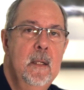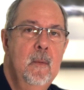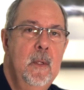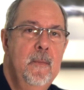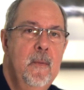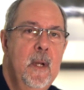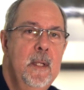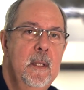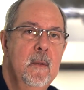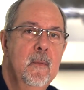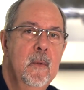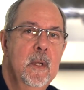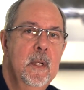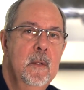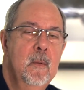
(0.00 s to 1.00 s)
we find it
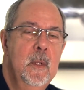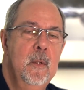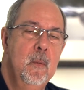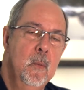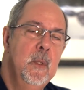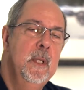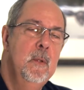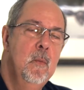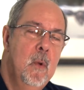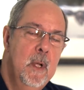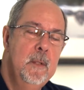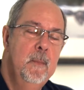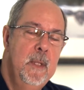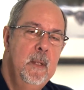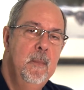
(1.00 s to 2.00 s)
we really
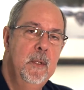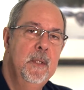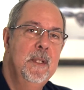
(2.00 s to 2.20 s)
want people